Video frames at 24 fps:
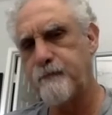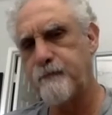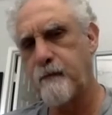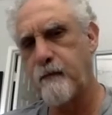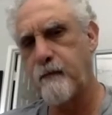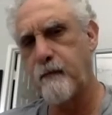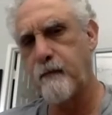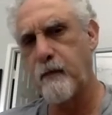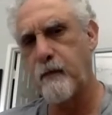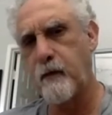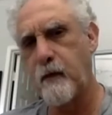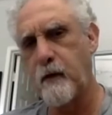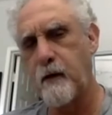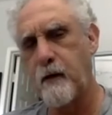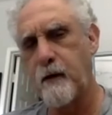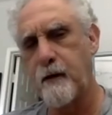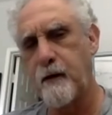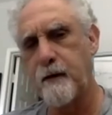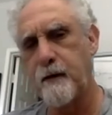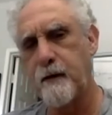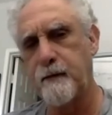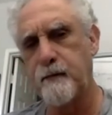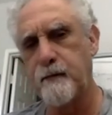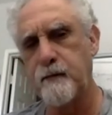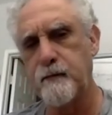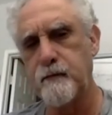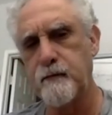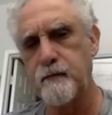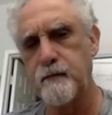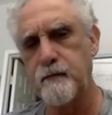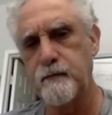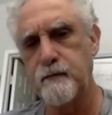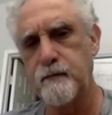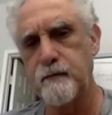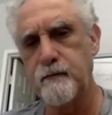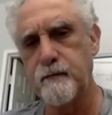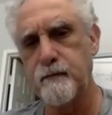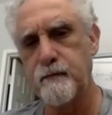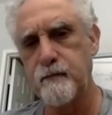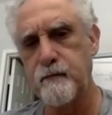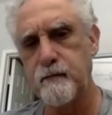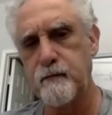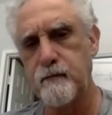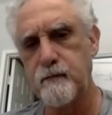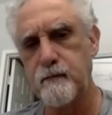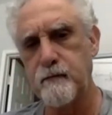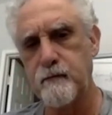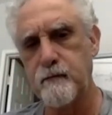
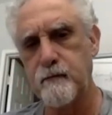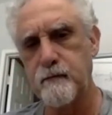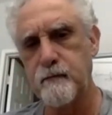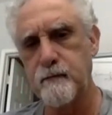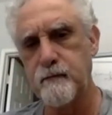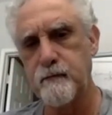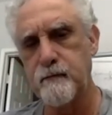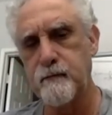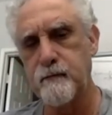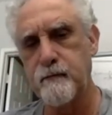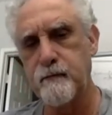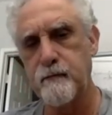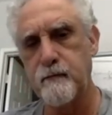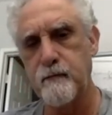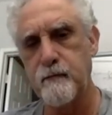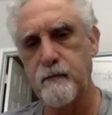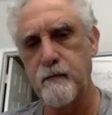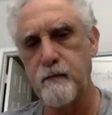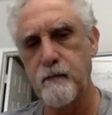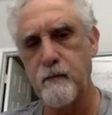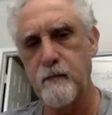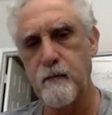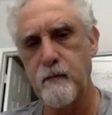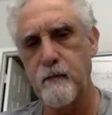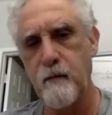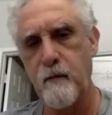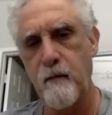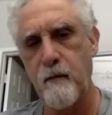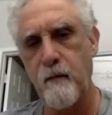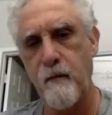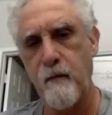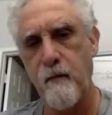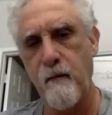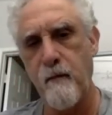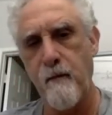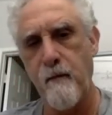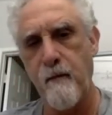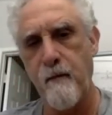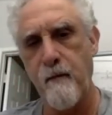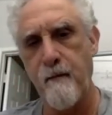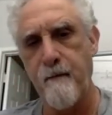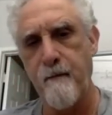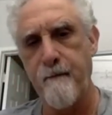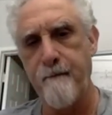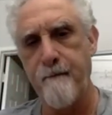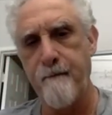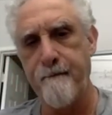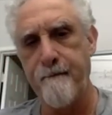
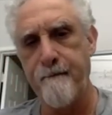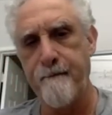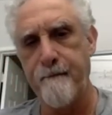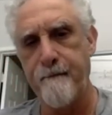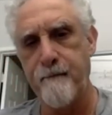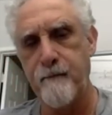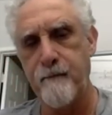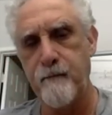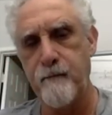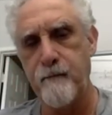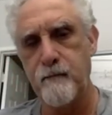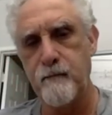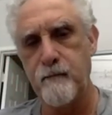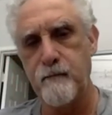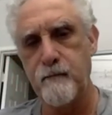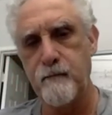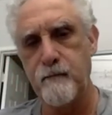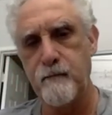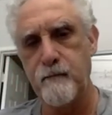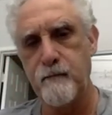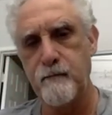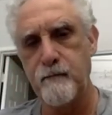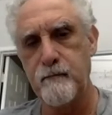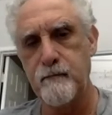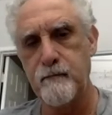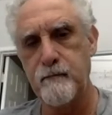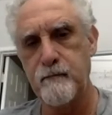No words are spoken by the person on screen.